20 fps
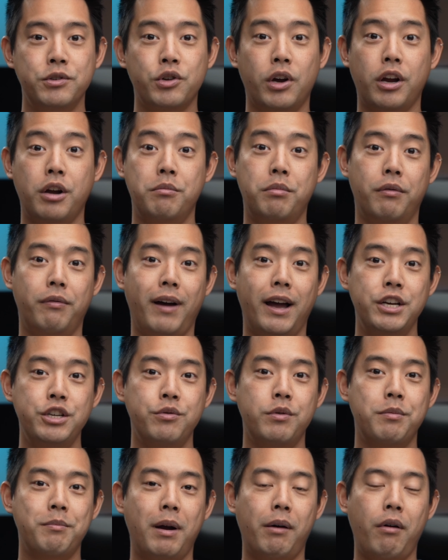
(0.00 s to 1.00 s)
so I can provide
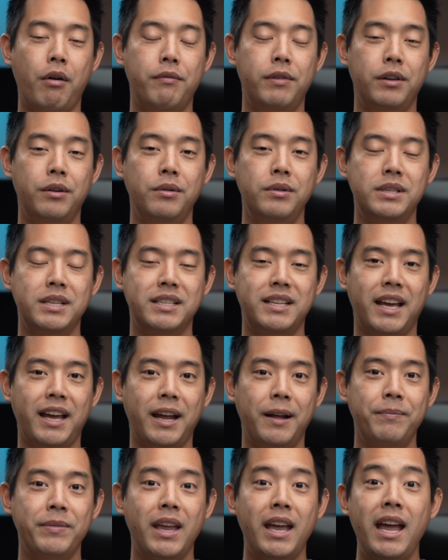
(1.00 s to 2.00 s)
you with my review
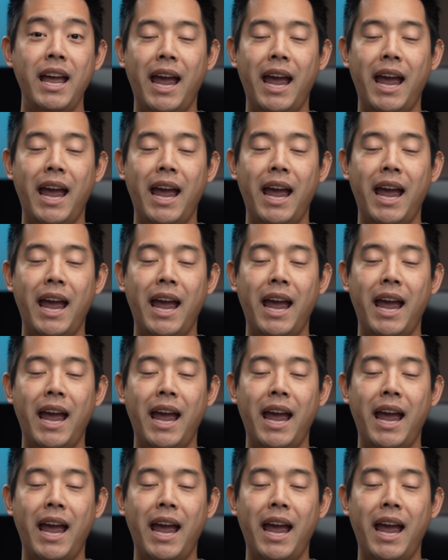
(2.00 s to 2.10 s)
today.